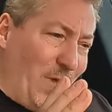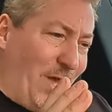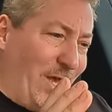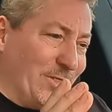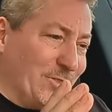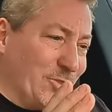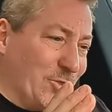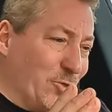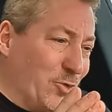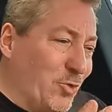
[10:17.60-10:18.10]

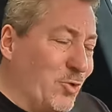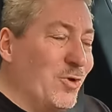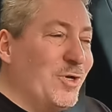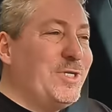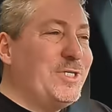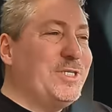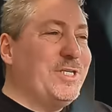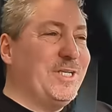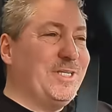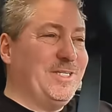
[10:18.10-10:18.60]
as
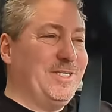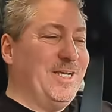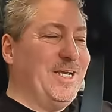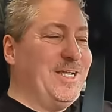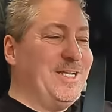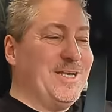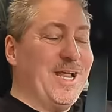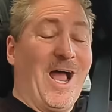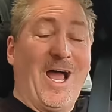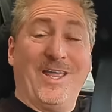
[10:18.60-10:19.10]
good as it
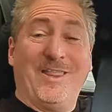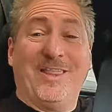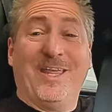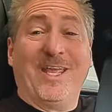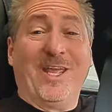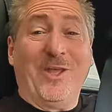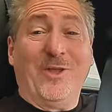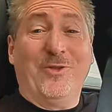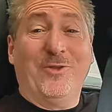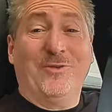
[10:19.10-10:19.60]
did, I
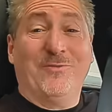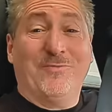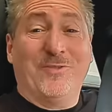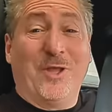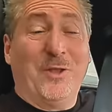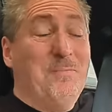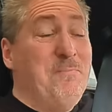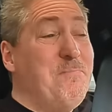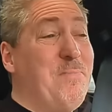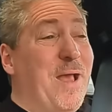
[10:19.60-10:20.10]
think it could have
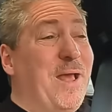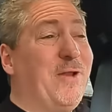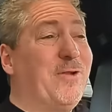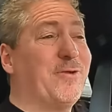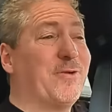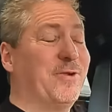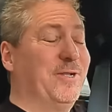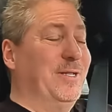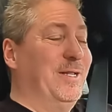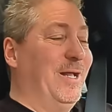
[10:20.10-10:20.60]
done
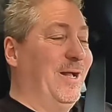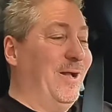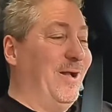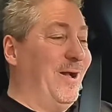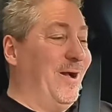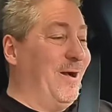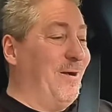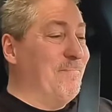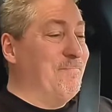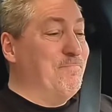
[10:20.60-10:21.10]
better.
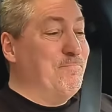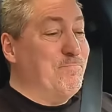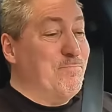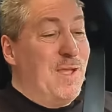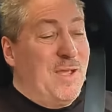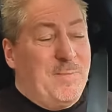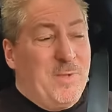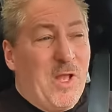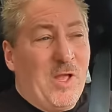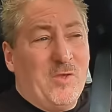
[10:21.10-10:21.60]
Um,
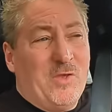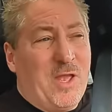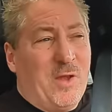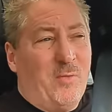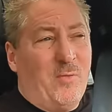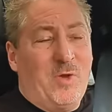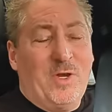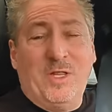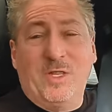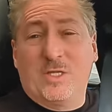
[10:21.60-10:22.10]
maybe I'll
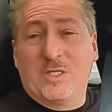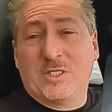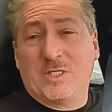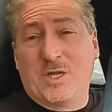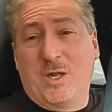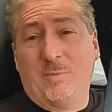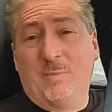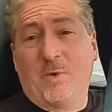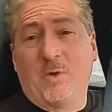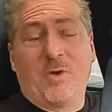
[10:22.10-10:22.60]
get one in the
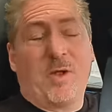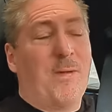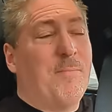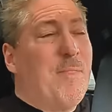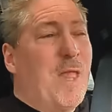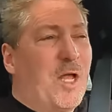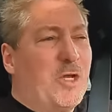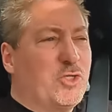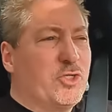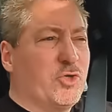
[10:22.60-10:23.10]
summer.
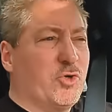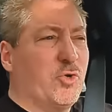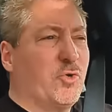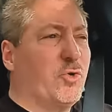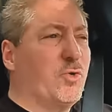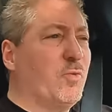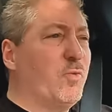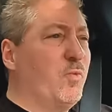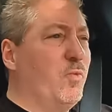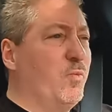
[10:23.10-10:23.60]
I'm not
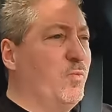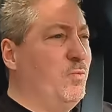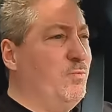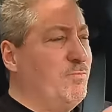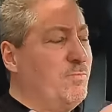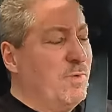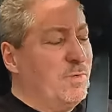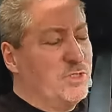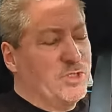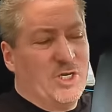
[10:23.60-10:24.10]
sure
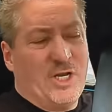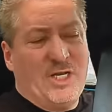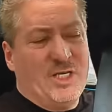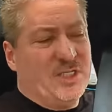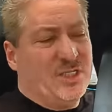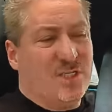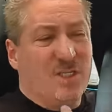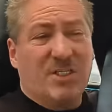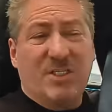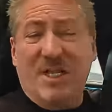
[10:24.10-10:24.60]

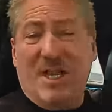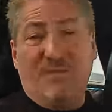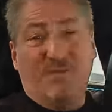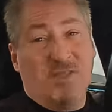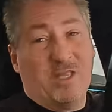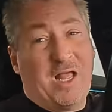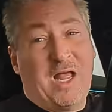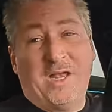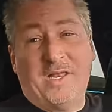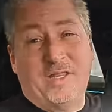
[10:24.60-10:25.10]
Mercedes doesn't
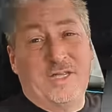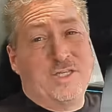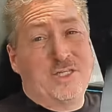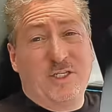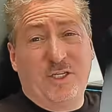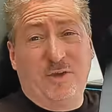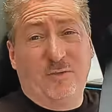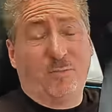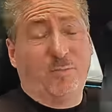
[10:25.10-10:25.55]
have a lot of these in